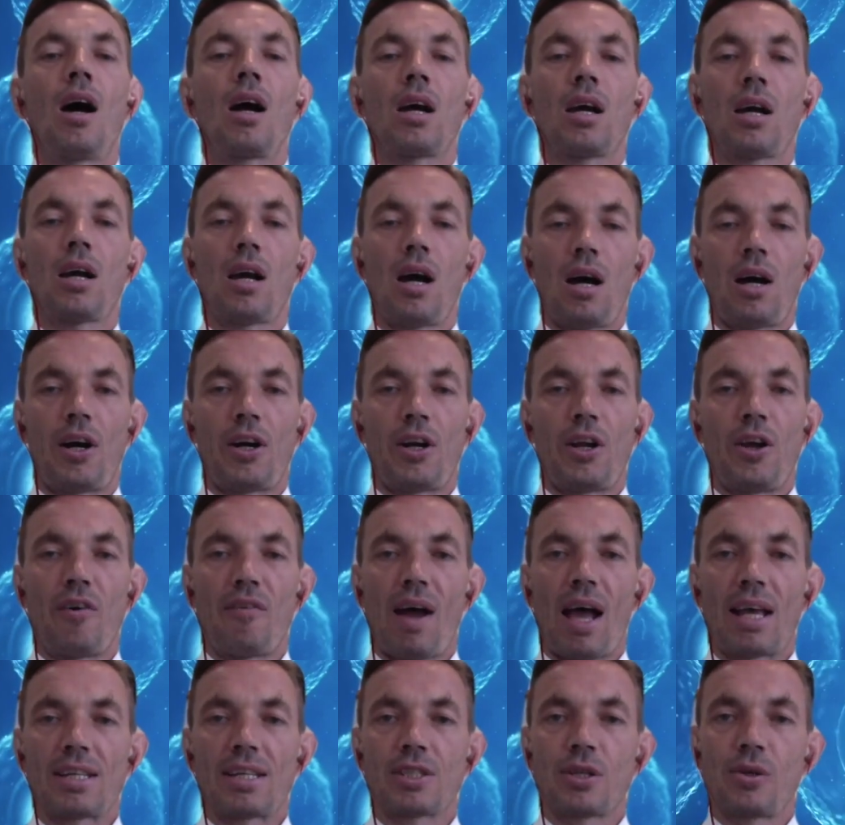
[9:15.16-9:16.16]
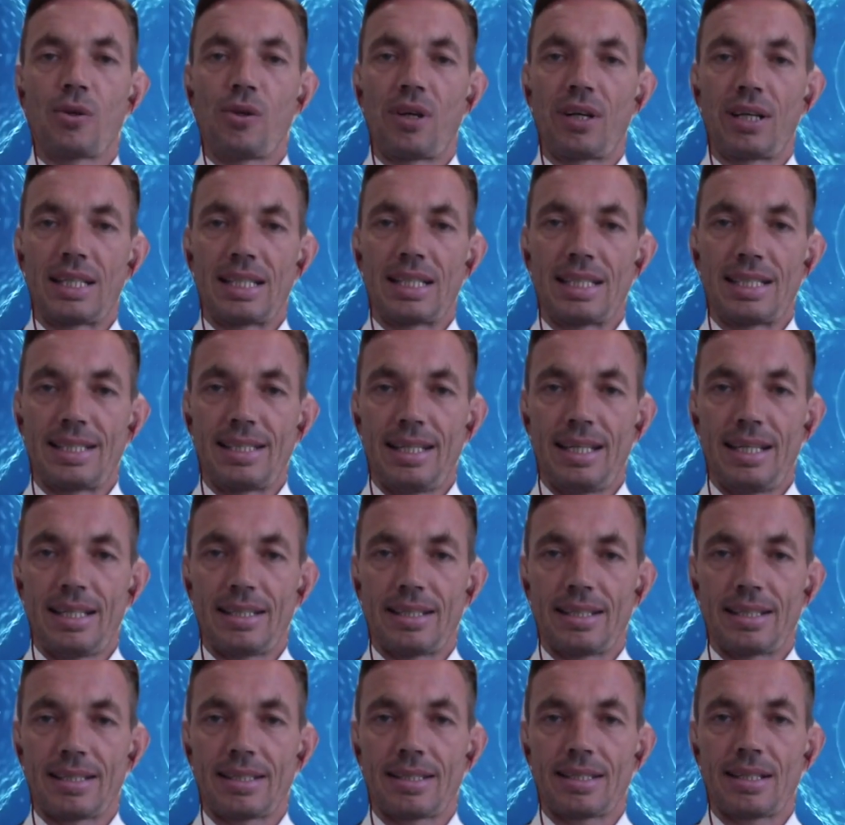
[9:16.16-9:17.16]
Cardiovascular
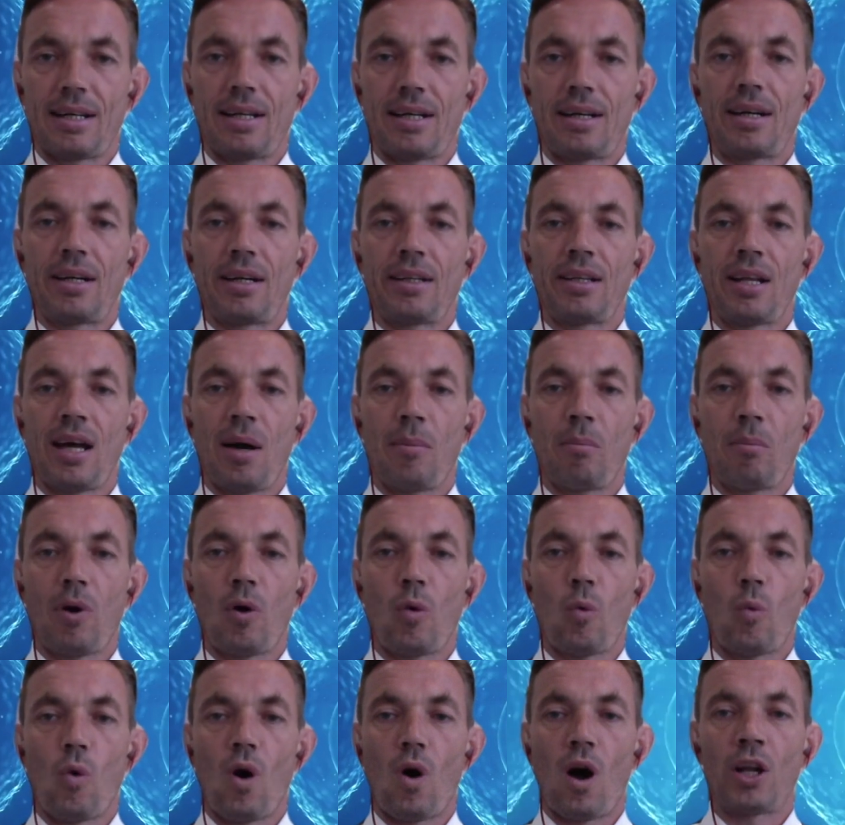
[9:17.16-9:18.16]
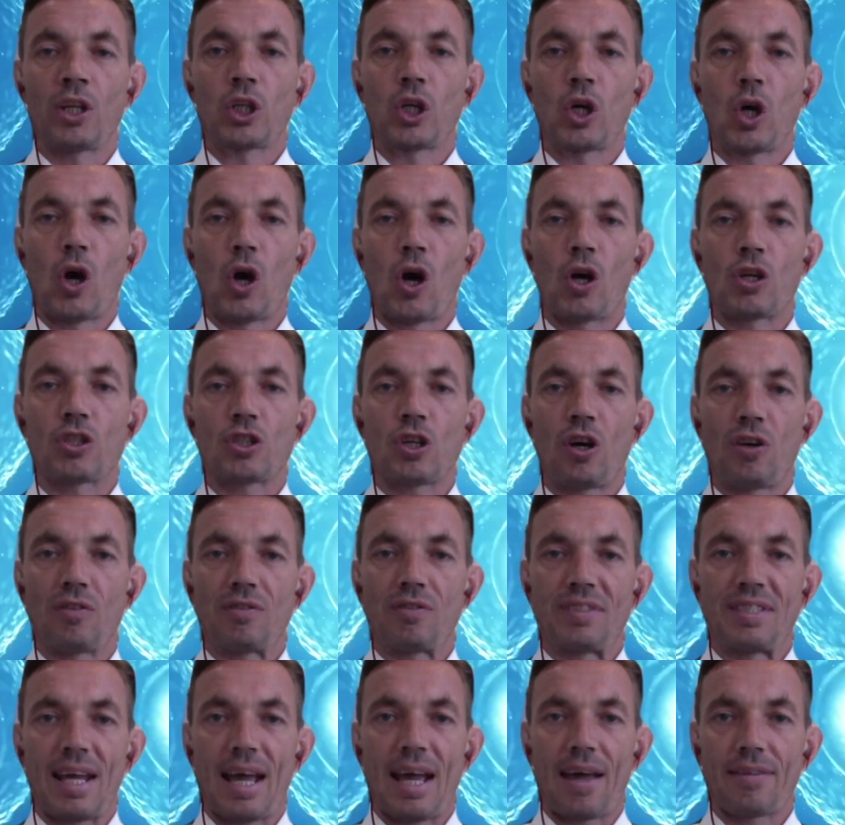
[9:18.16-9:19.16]
diseases are #1 cause of
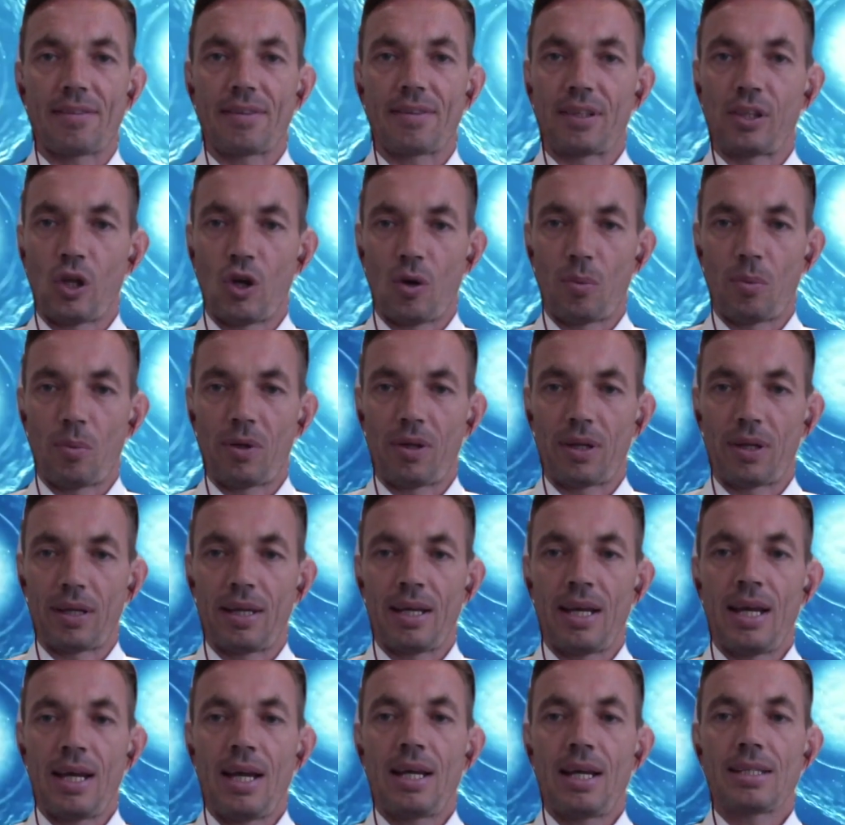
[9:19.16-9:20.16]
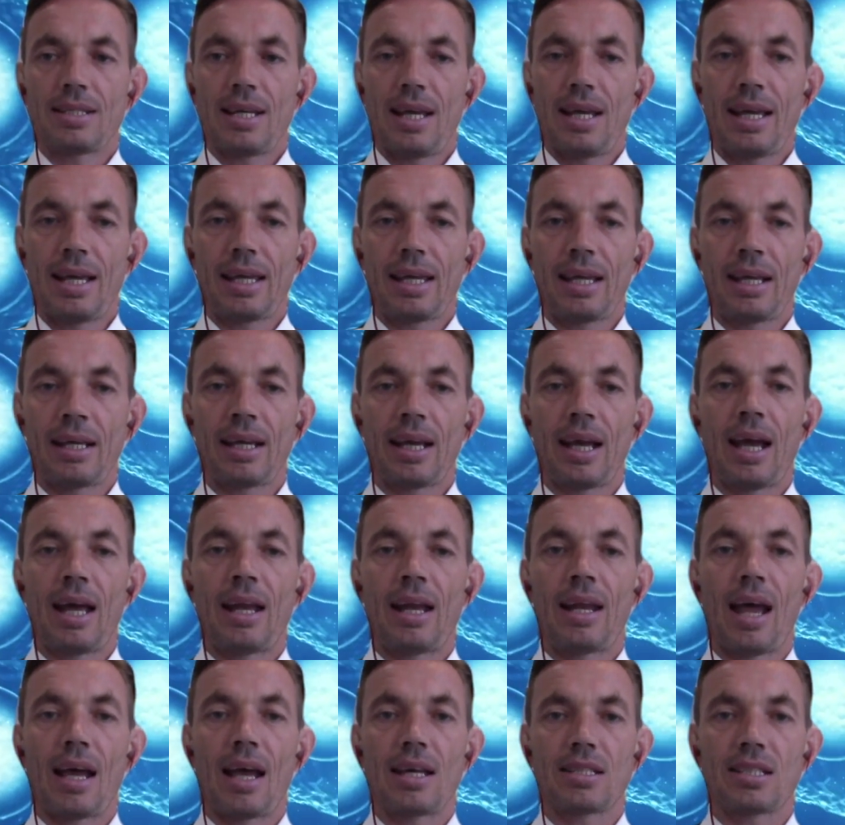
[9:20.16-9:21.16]
death globally, taking an
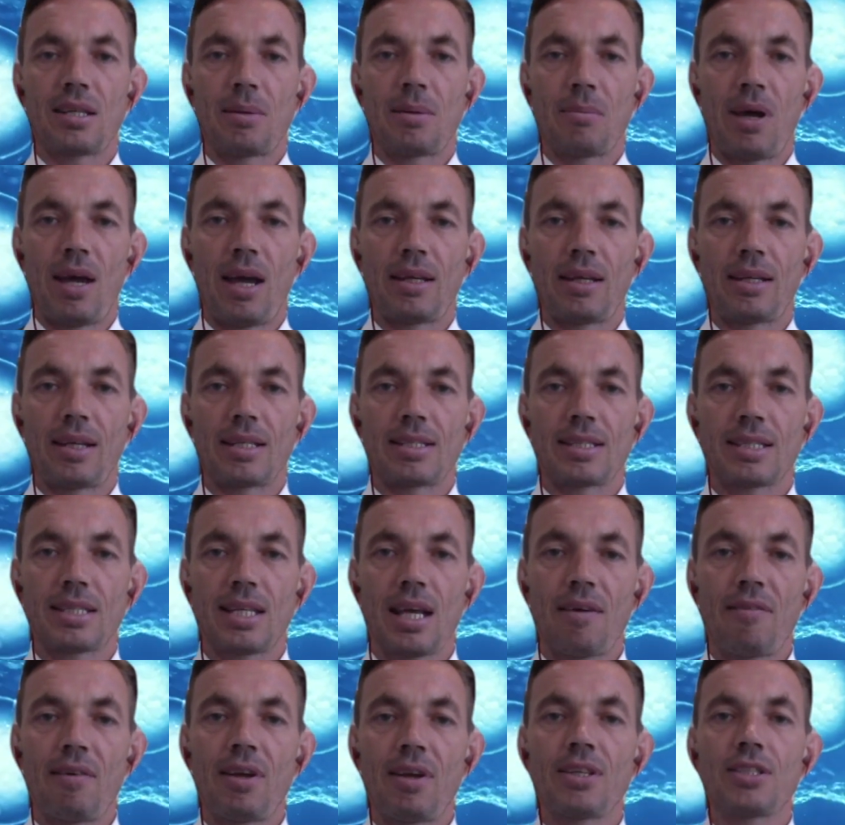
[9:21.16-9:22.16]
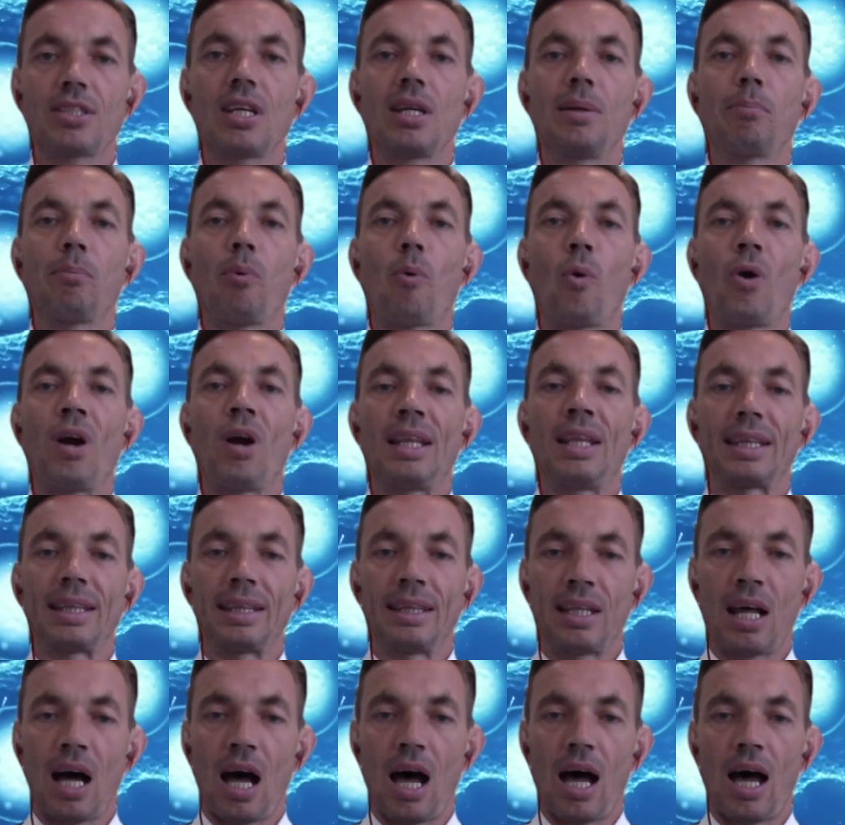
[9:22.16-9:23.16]
estimated
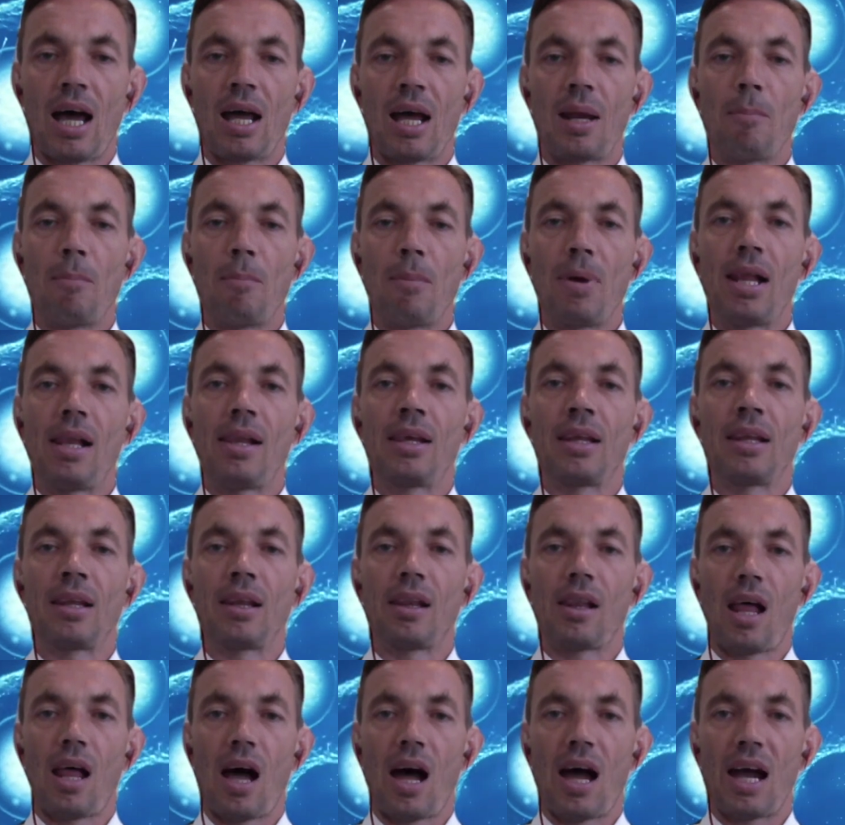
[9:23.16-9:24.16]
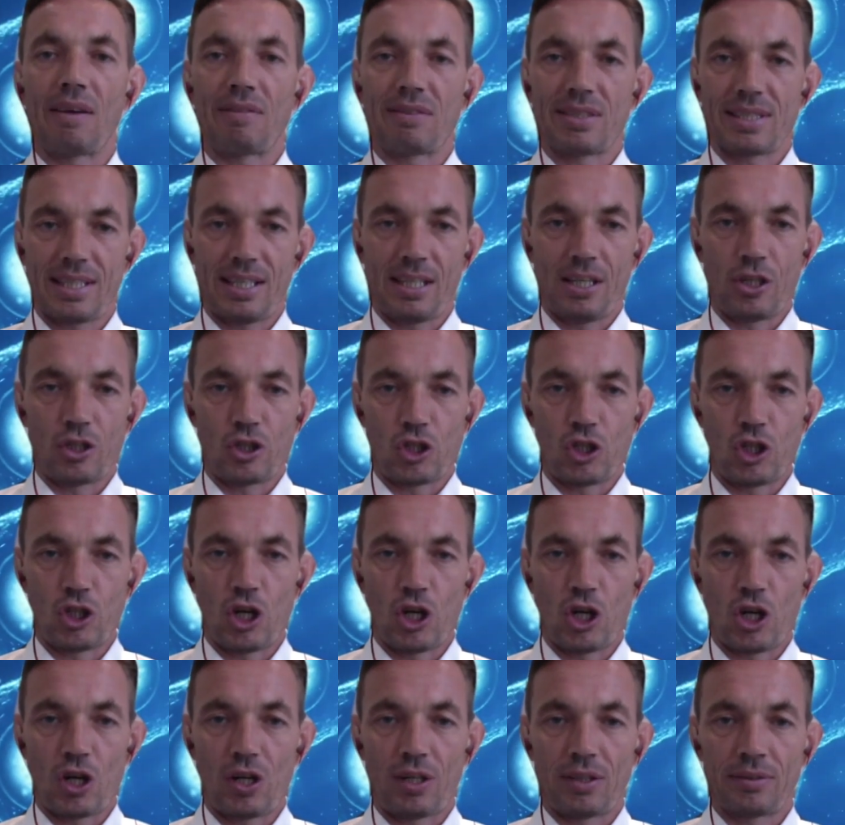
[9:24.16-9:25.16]
17.9 million lives each
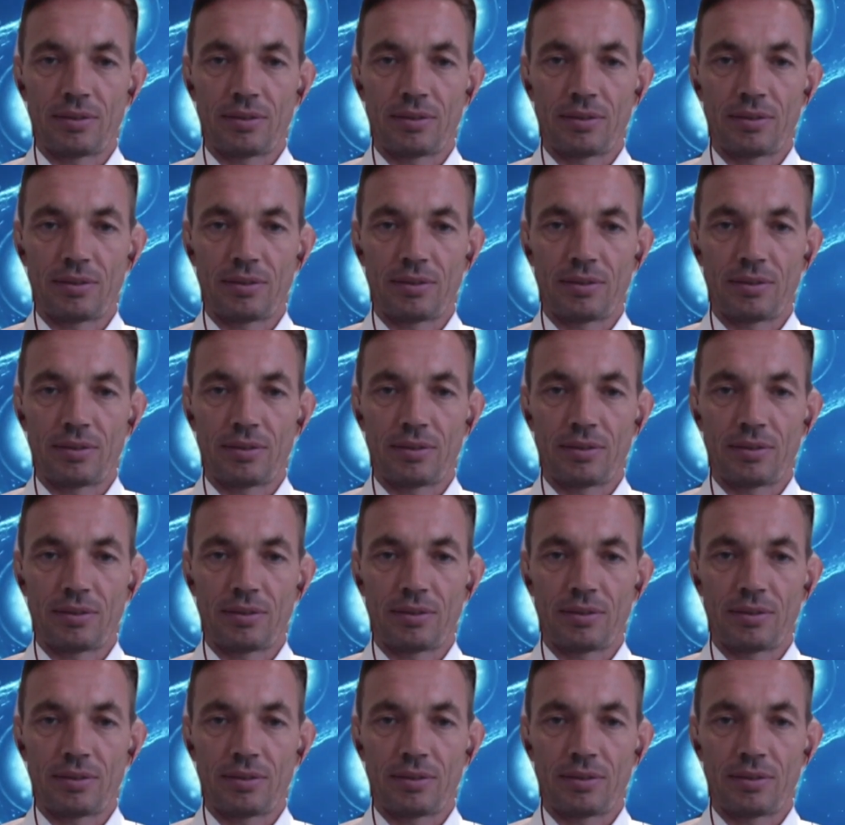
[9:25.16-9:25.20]
year.